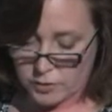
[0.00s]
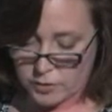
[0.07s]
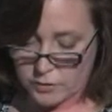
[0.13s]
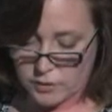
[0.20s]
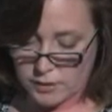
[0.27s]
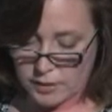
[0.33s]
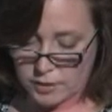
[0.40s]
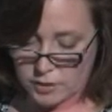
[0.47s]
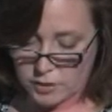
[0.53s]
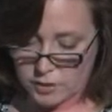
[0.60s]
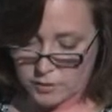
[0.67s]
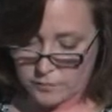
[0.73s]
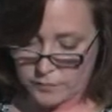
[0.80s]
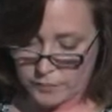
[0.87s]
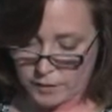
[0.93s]

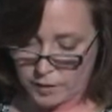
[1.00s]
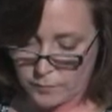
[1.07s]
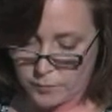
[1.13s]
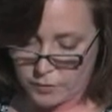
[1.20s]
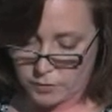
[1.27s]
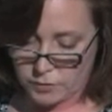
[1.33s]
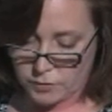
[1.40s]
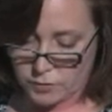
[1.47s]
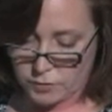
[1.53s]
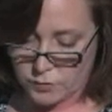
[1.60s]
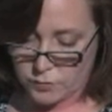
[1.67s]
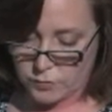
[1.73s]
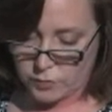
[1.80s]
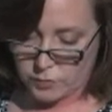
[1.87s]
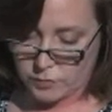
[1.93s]
Association, a
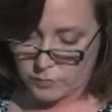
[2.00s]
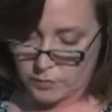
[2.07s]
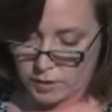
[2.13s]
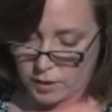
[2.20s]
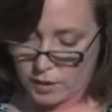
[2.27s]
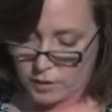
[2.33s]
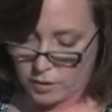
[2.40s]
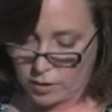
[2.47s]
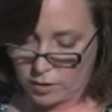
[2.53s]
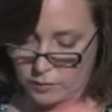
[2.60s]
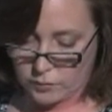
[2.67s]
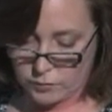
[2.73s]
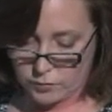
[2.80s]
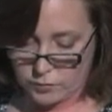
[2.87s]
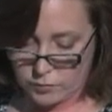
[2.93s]
billiards room, an
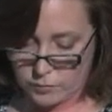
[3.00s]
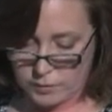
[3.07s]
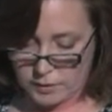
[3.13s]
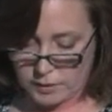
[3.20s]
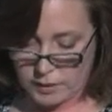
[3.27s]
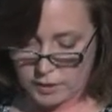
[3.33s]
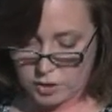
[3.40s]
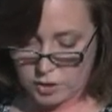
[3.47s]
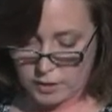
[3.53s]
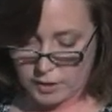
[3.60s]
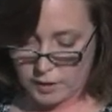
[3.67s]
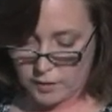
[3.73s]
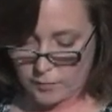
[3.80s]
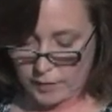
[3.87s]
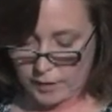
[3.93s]
art room, a kitchen,
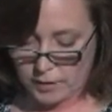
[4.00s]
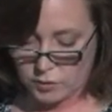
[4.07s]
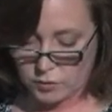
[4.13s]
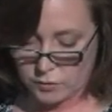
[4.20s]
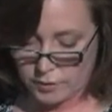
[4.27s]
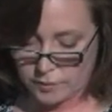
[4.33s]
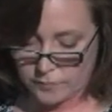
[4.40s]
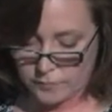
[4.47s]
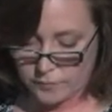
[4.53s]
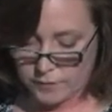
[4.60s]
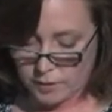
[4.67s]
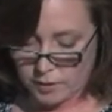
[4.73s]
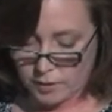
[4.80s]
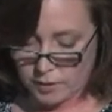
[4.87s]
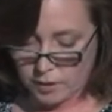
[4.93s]
and a pantry.
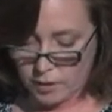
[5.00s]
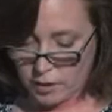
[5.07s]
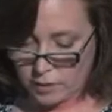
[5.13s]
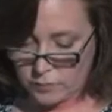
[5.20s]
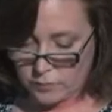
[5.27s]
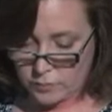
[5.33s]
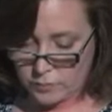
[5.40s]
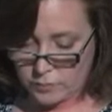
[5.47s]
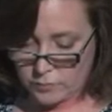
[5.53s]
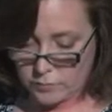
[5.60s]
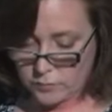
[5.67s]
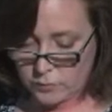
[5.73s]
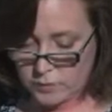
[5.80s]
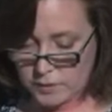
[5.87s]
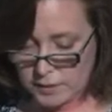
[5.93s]
The art
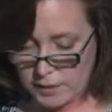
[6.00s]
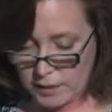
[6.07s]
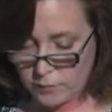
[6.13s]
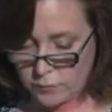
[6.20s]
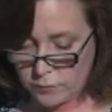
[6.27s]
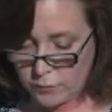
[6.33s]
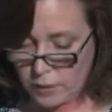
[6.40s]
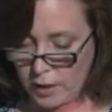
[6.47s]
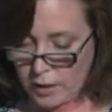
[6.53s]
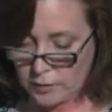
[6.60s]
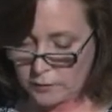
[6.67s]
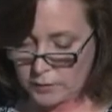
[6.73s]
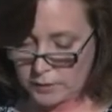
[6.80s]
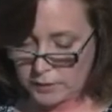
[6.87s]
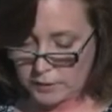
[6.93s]
room was named for
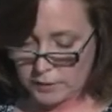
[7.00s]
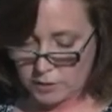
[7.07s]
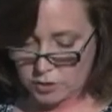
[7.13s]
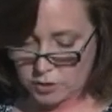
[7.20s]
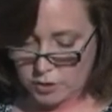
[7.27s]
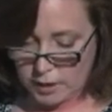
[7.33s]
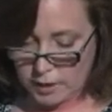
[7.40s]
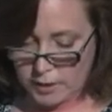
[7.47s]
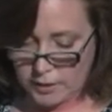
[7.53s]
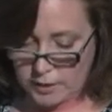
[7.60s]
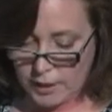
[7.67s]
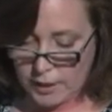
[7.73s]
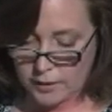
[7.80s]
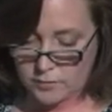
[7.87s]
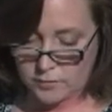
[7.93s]
Irene Leach, and it
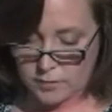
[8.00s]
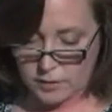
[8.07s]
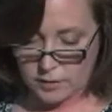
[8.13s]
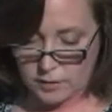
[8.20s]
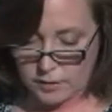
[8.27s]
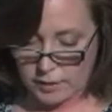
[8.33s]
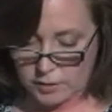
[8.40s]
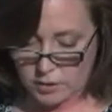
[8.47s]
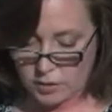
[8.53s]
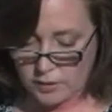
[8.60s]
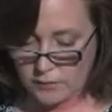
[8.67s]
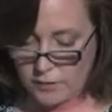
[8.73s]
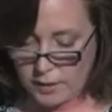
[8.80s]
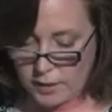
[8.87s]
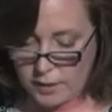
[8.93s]
housed the collection
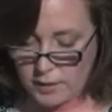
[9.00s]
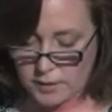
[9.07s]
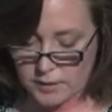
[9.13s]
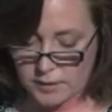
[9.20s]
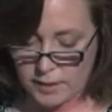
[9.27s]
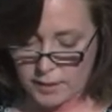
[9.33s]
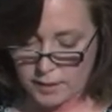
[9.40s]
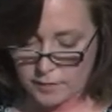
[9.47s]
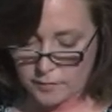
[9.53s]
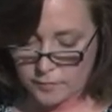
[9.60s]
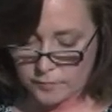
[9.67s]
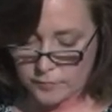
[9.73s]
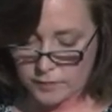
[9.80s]
of the N S A.